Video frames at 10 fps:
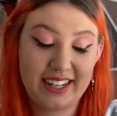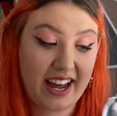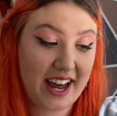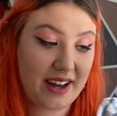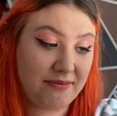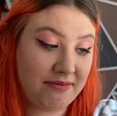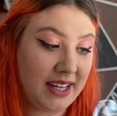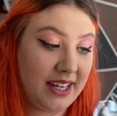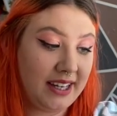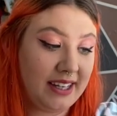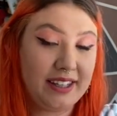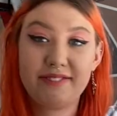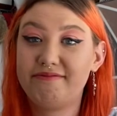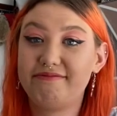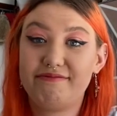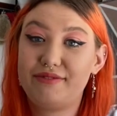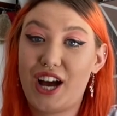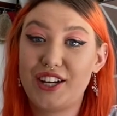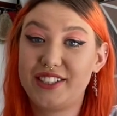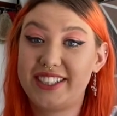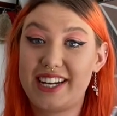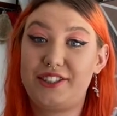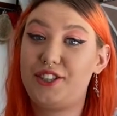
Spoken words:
I just said,